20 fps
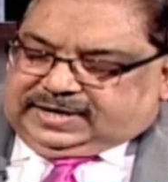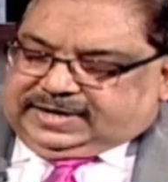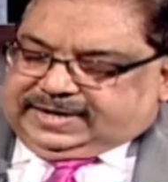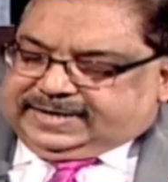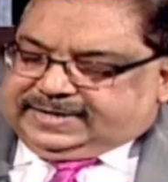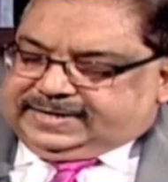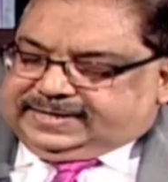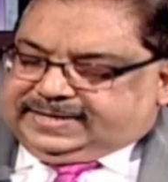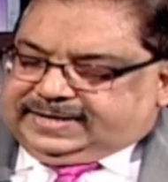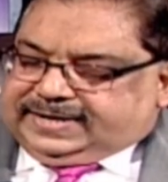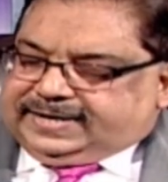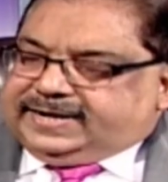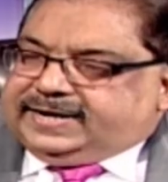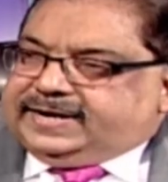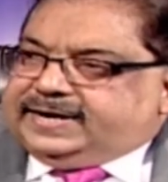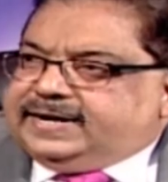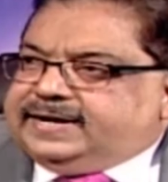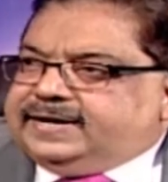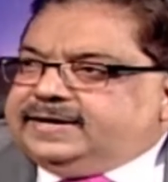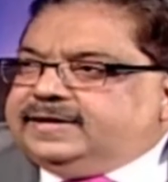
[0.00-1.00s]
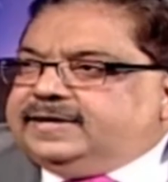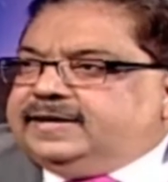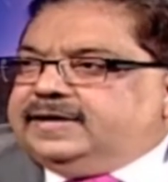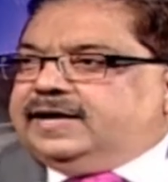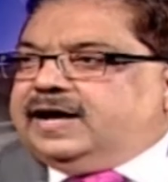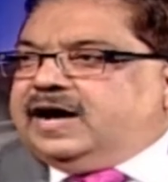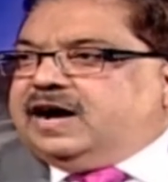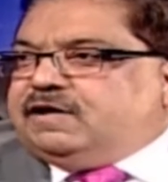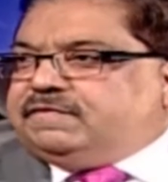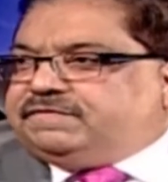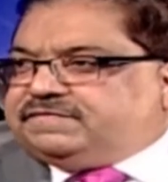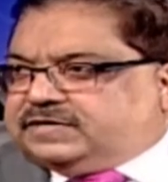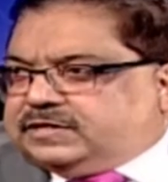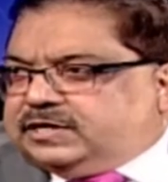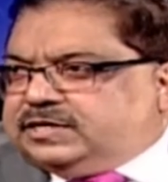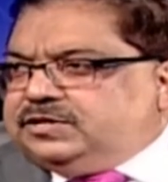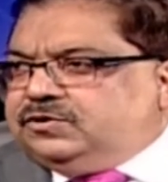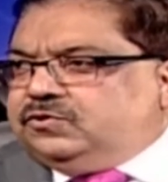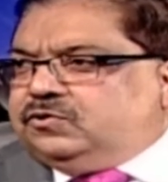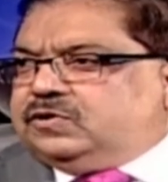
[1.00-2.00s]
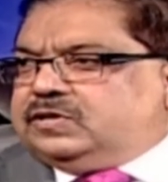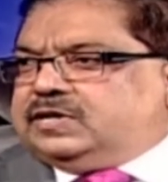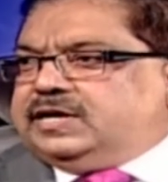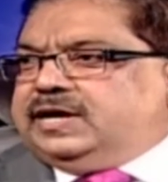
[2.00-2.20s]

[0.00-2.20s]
And then after your